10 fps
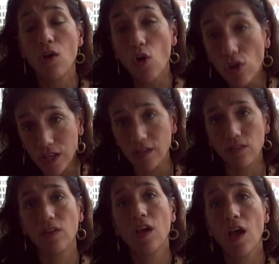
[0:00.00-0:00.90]

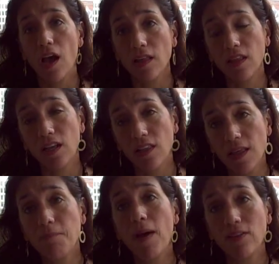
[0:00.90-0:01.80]
audience that can
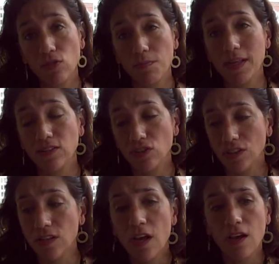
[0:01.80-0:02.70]
then pass on
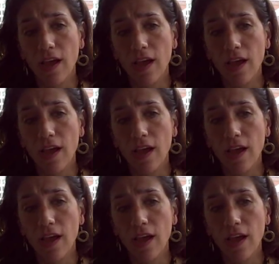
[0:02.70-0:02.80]
messages.